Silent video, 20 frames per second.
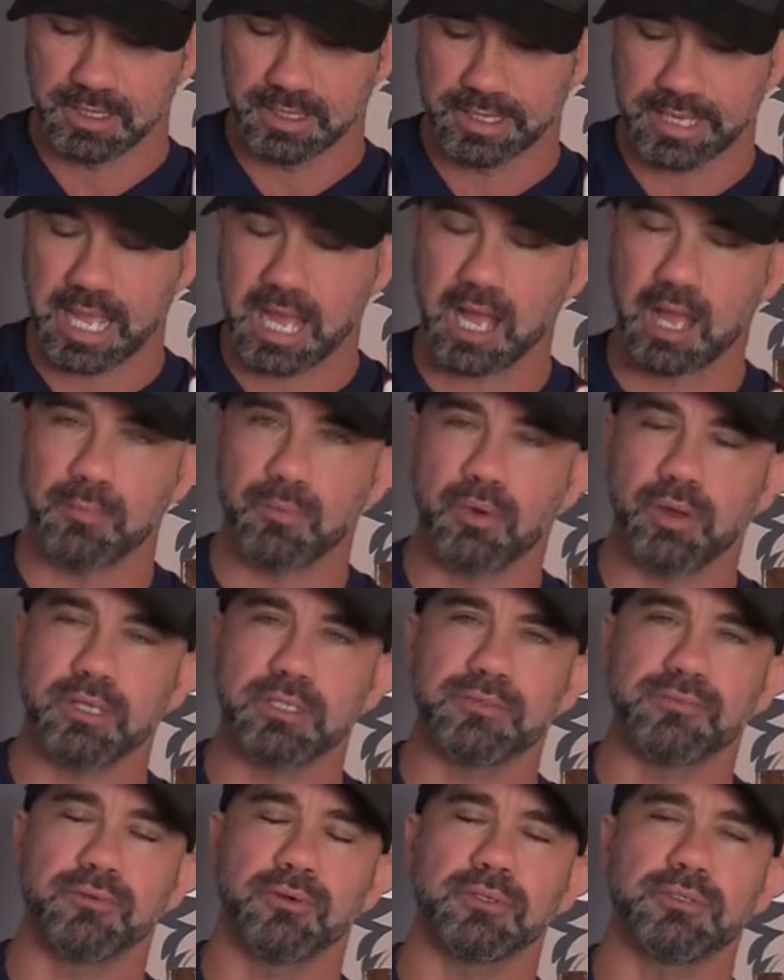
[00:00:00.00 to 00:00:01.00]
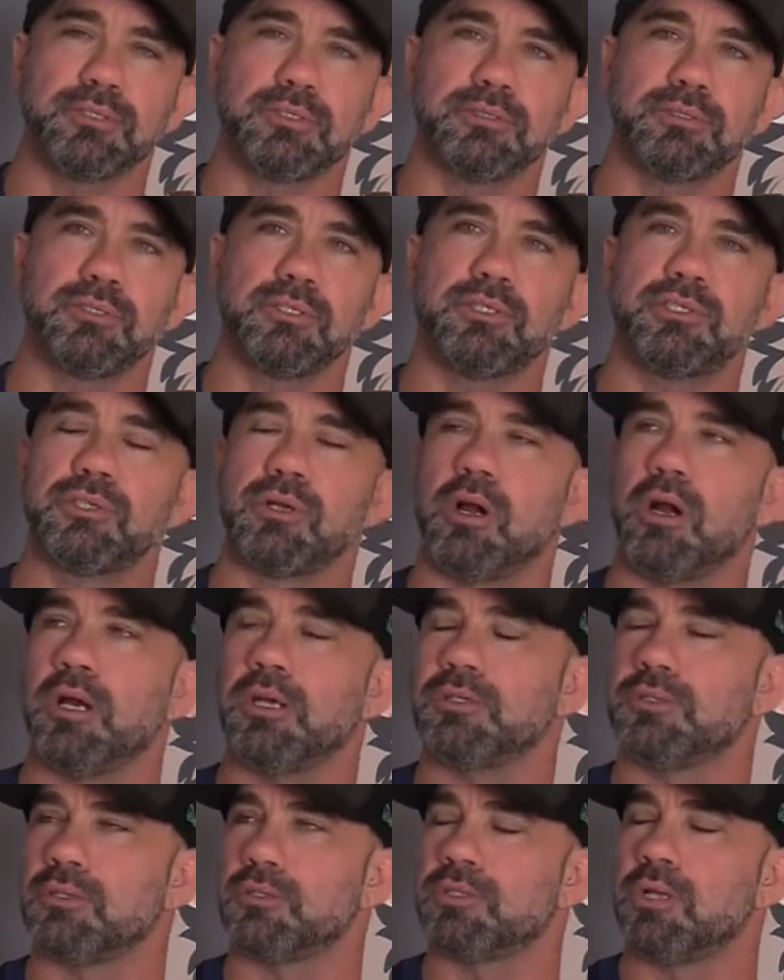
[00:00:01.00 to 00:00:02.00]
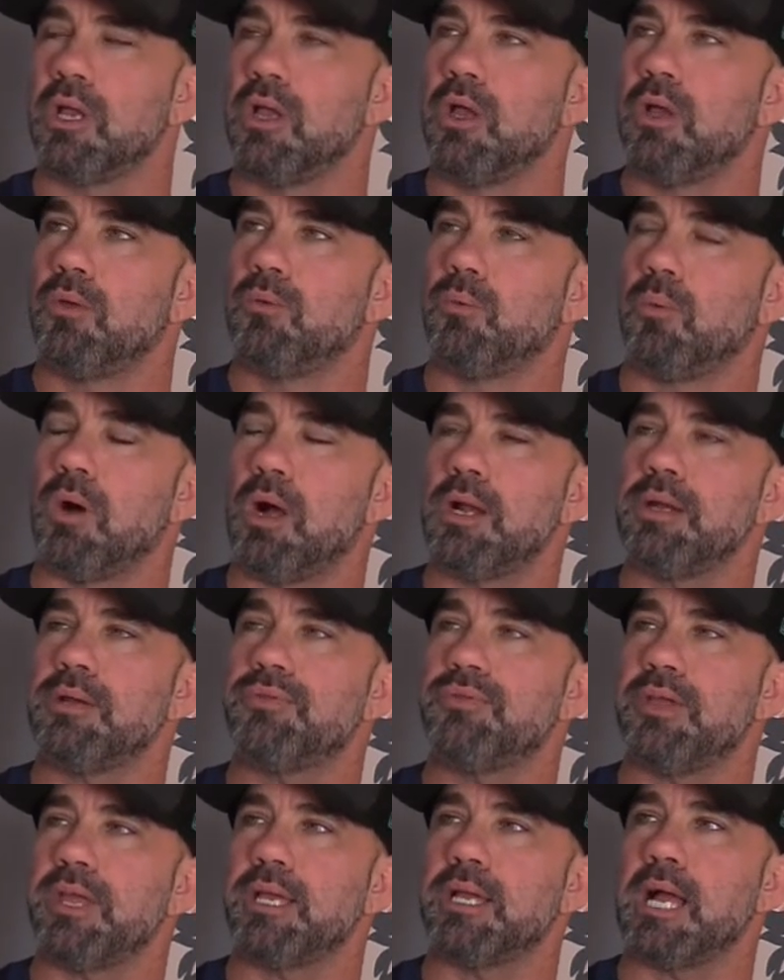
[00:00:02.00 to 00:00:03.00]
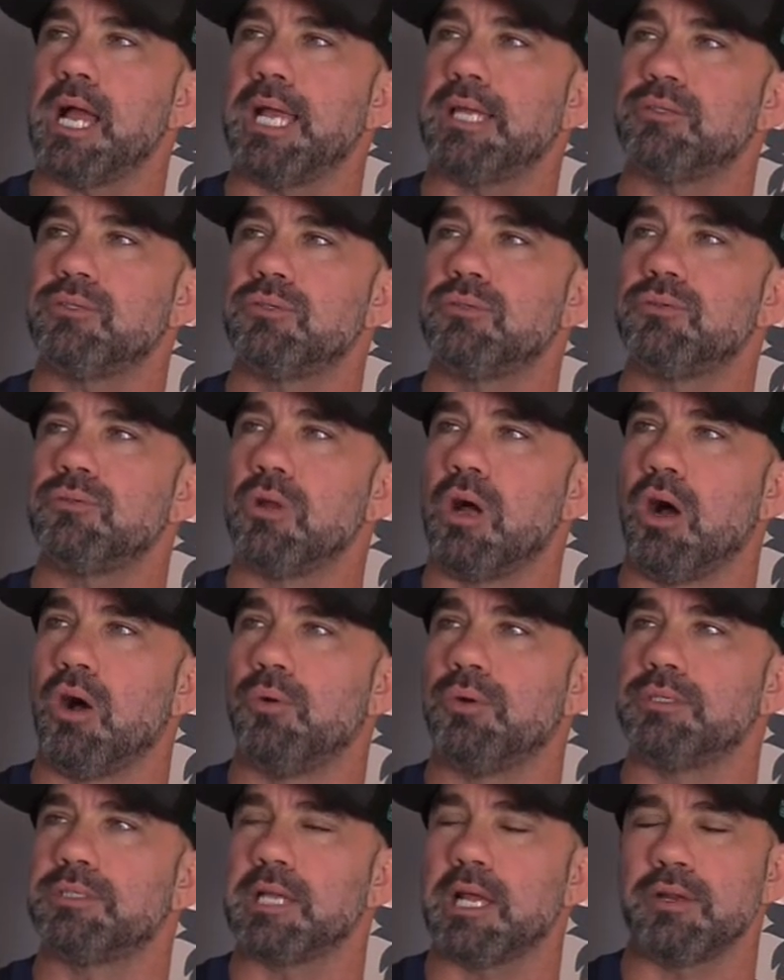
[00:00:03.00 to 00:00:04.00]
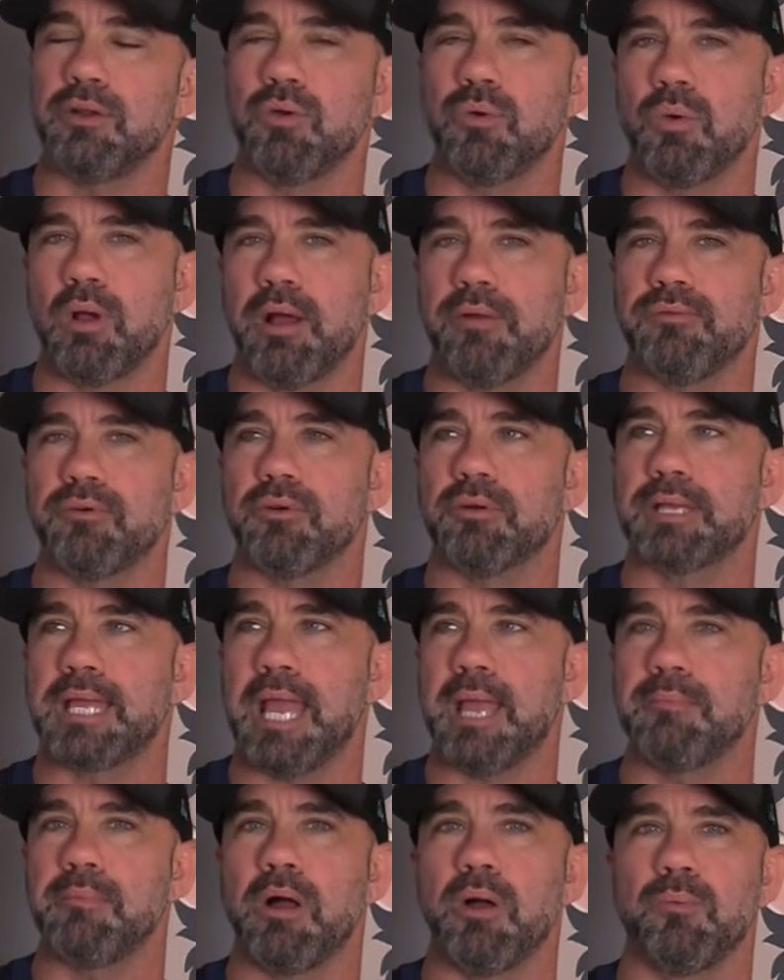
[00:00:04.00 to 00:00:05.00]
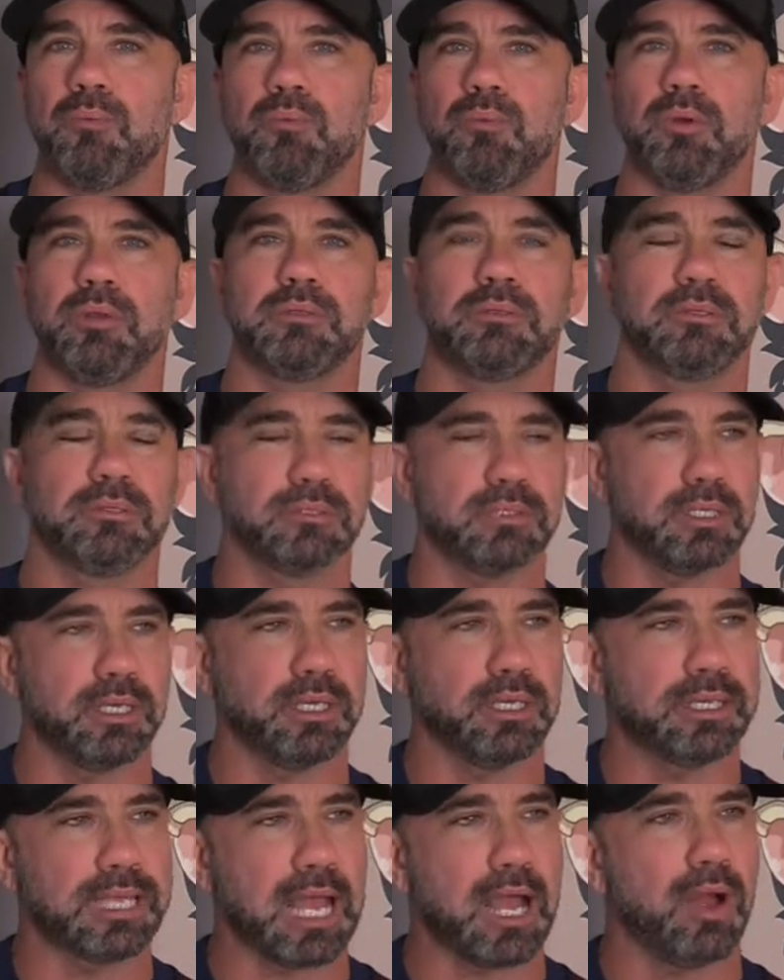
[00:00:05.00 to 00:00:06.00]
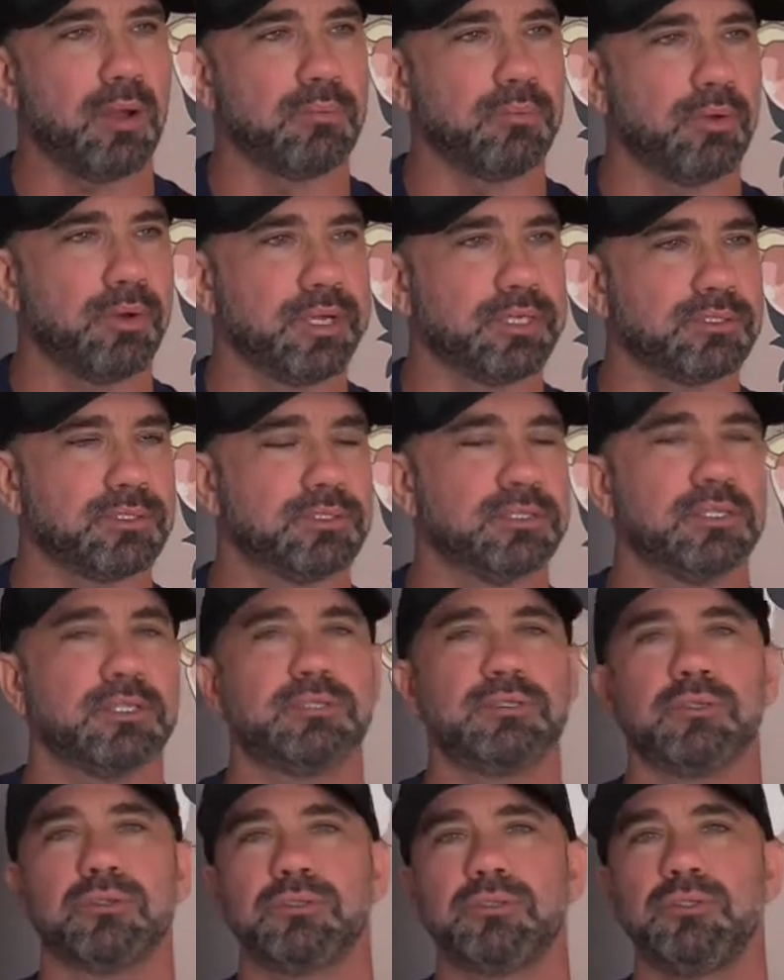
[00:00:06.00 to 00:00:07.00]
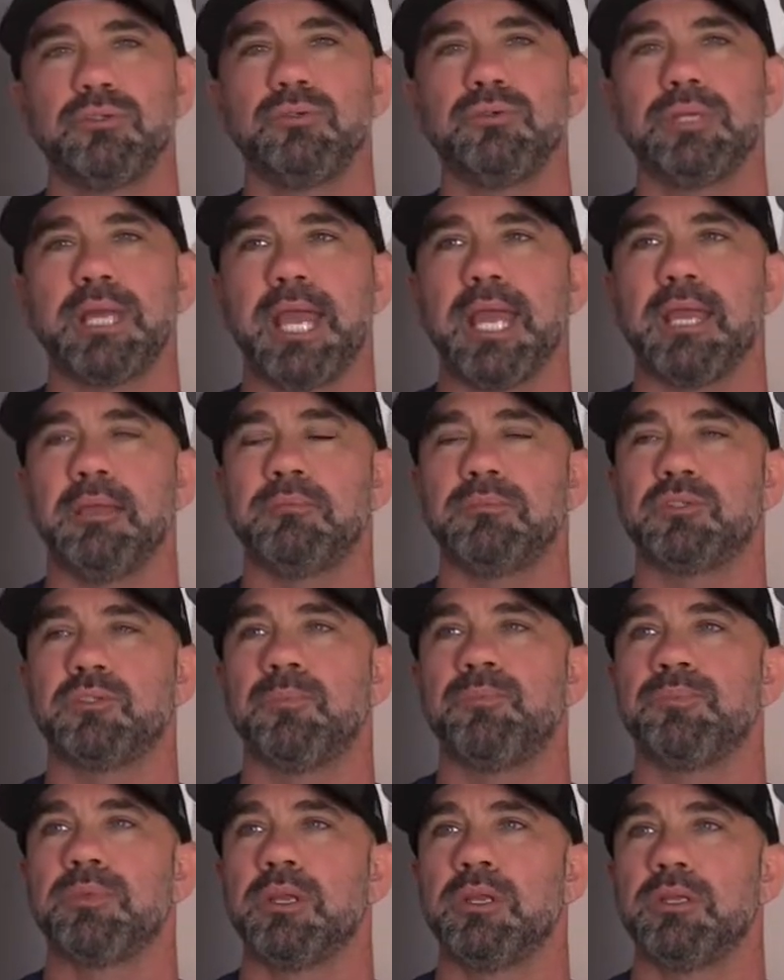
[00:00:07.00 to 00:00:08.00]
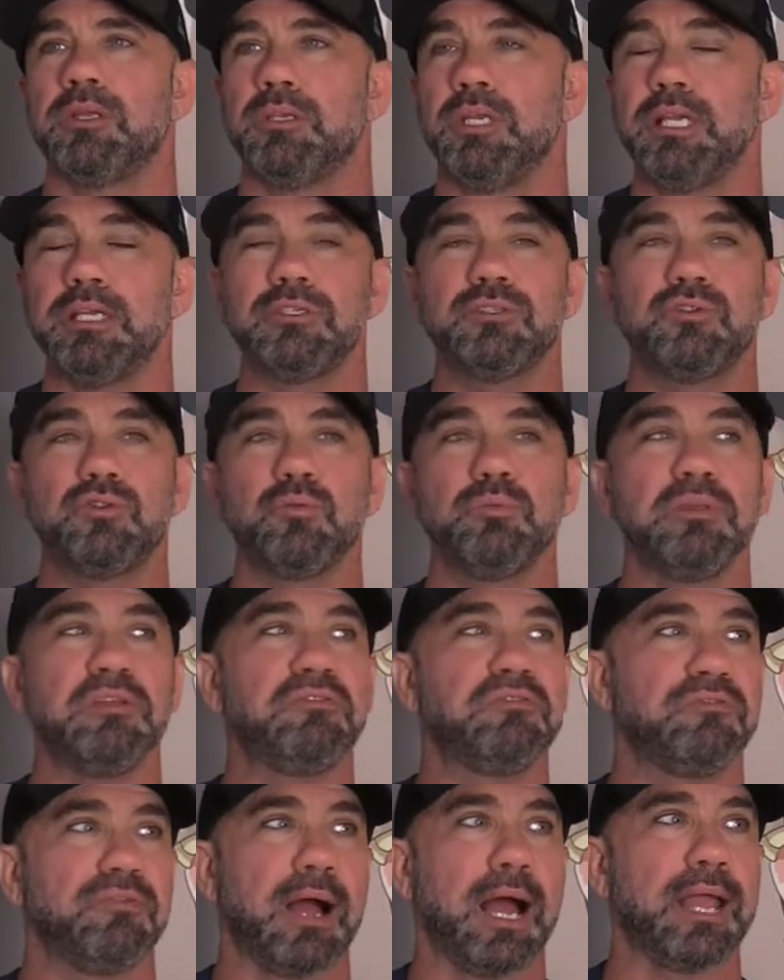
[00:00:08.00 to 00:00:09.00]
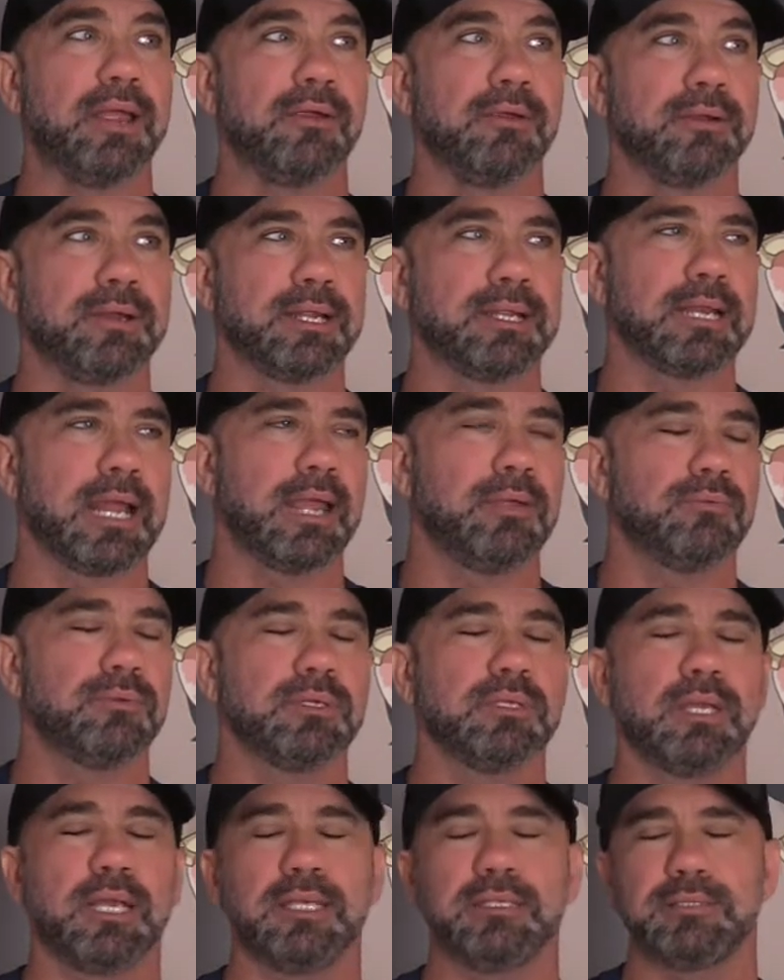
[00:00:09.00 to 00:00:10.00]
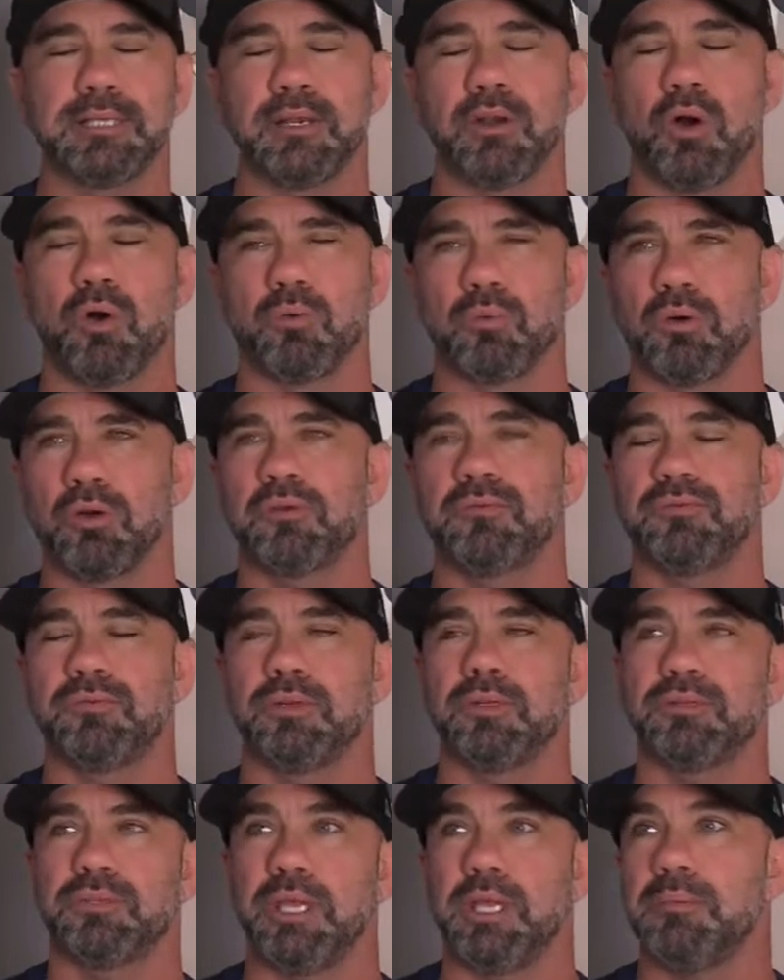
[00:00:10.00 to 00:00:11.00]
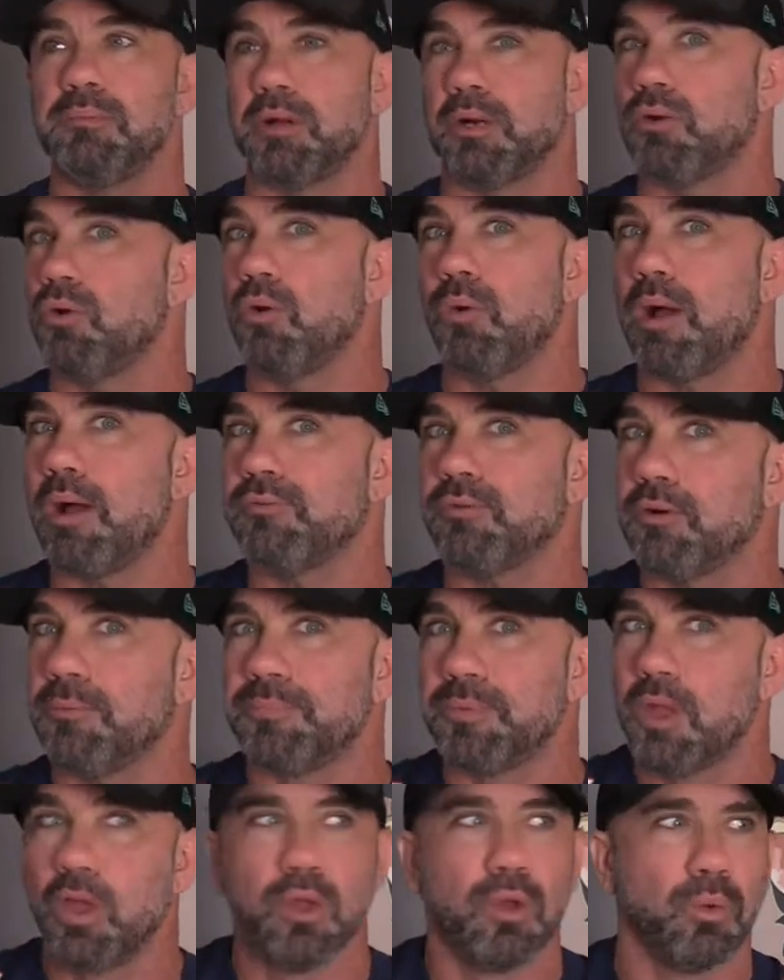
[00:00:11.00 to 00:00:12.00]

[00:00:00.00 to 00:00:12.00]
Cowboys versus the Chargers. One thing I do know is that whoever came up with the Cowboys' initial two games needs to be fired. And I realize they don't work for the team, but whoever